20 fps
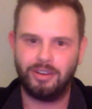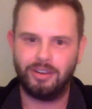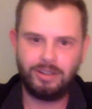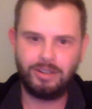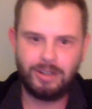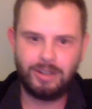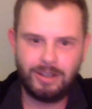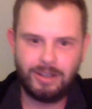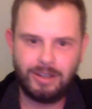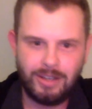
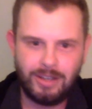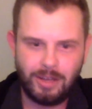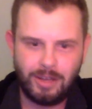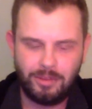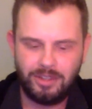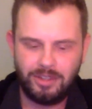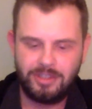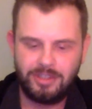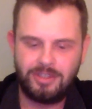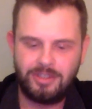I
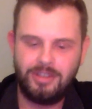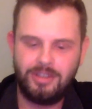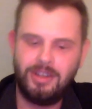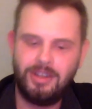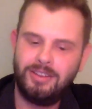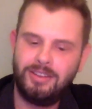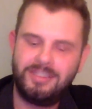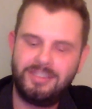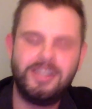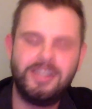mean,
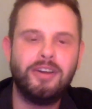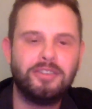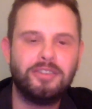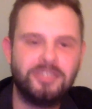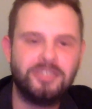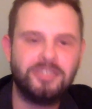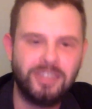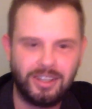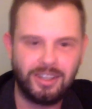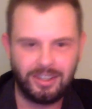
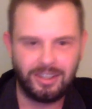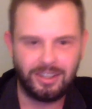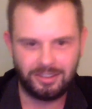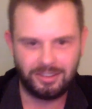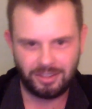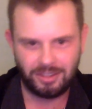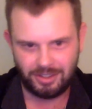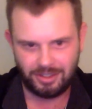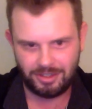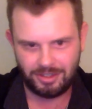TLC
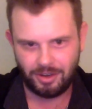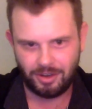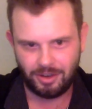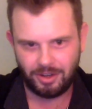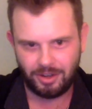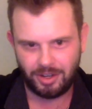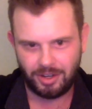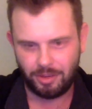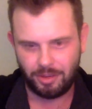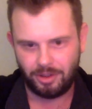is starting to
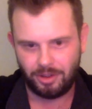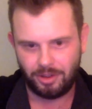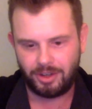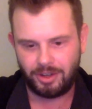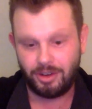come along.